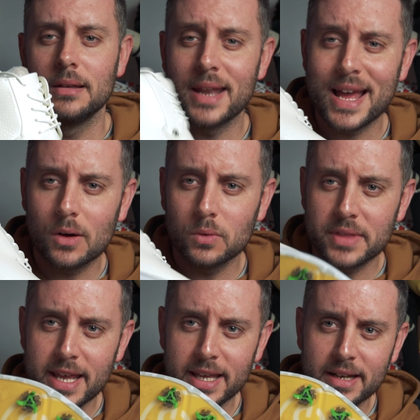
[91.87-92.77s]
Now
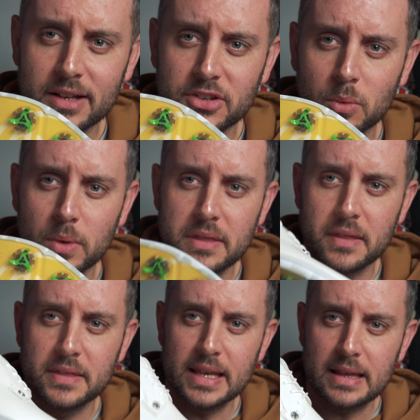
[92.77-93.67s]
they're hitting us
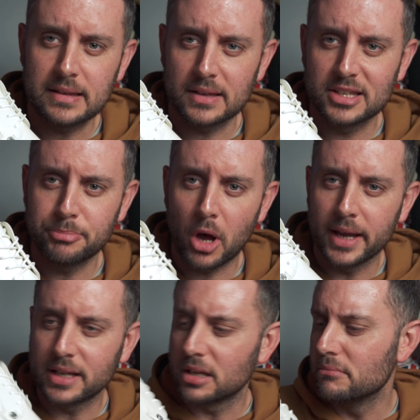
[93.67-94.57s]
with these
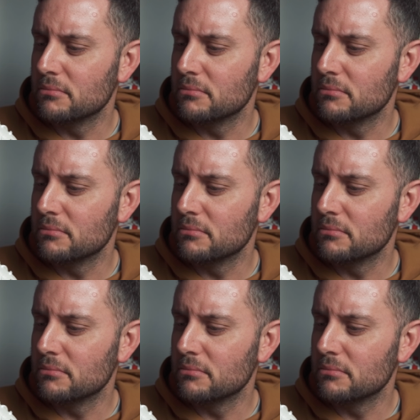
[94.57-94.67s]
spiked